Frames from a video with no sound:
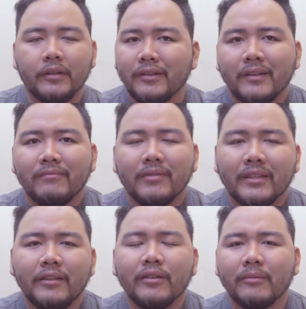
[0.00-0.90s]
You can
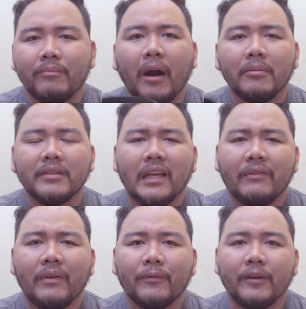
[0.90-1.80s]
you could probably
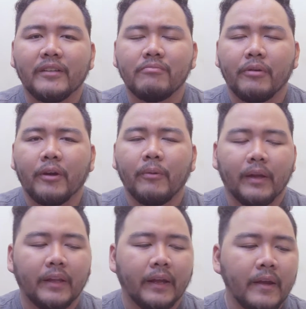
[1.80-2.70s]
save up for this pretty
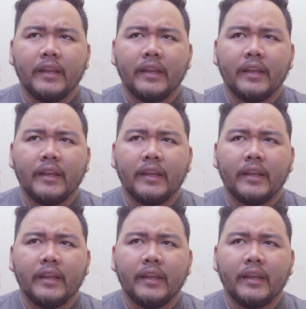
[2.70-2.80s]
quickly.